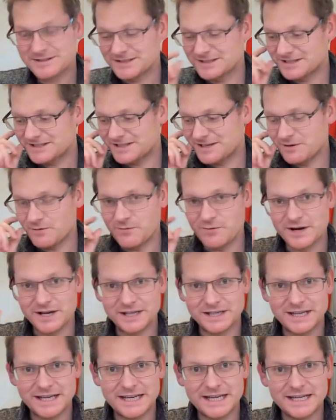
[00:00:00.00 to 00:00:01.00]
is that
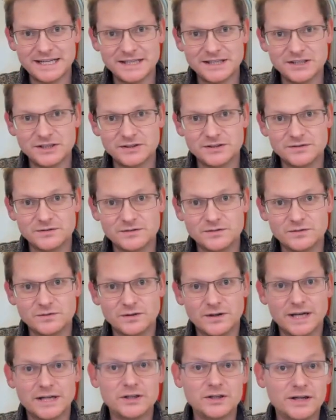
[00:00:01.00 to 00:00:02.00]
when a
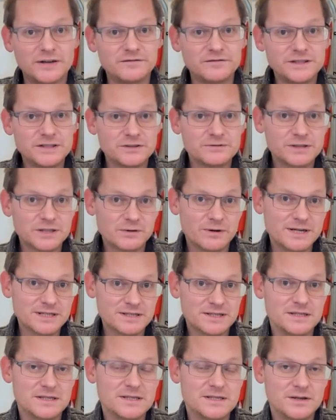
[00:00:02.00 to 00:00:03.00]
a feature
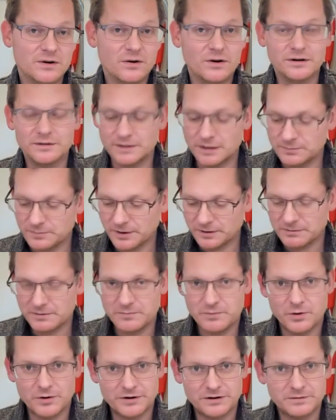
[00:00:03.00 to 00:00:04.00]
request is or a bug
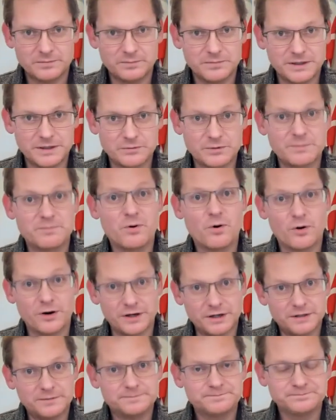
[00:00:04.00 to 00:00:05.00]
report is being reported,